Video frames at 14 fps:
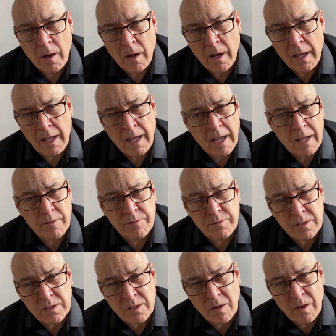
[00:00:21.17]
I have
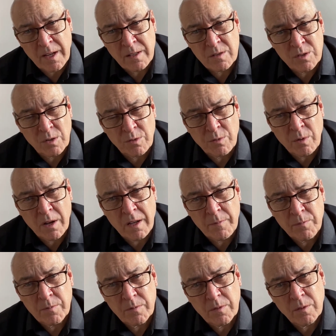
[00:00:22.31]
designed
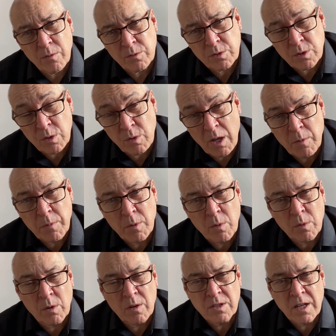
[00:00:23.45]
software to help
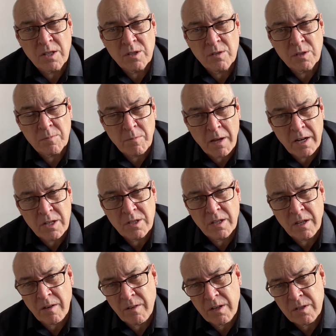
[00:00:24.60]
organisations manage
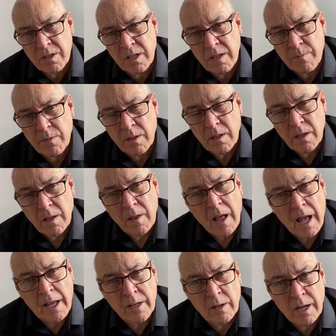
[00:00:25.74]
their energy,
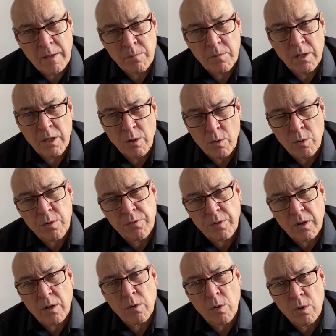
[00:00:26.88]
and I am the
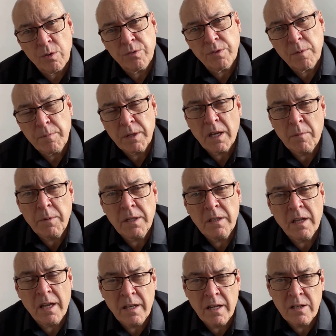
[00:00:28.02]
author of
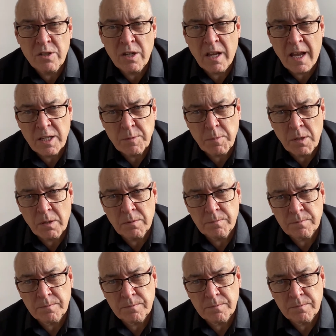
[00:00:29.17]
Becoming an Energy Expert.